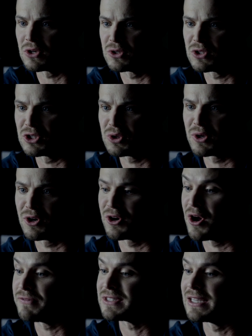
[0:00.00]
surge that triggered an
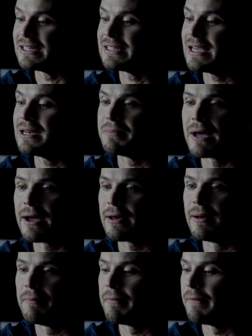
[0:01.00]
offsite data
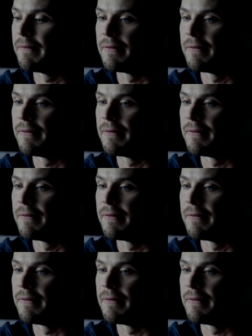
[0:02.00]
backup.